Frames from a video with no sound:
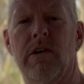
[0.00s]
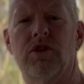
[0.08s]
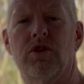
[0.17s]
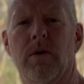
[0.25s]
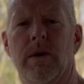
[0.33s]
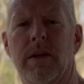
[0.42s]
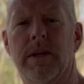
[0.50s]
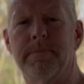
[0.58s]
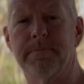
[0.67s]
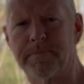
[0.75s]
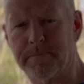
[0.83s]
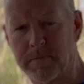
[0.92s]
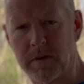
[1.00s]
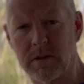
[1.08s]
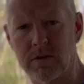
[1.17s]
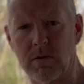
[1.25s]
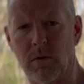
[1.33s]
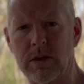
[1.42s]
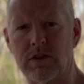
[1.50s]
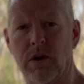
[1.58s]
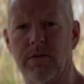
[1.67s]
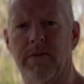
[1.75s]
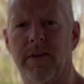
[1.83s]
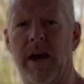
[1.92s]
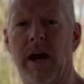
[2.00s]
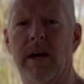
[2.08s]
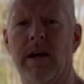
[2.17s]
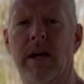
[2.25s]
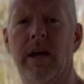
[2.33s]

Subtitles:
shortly, so watch out for that.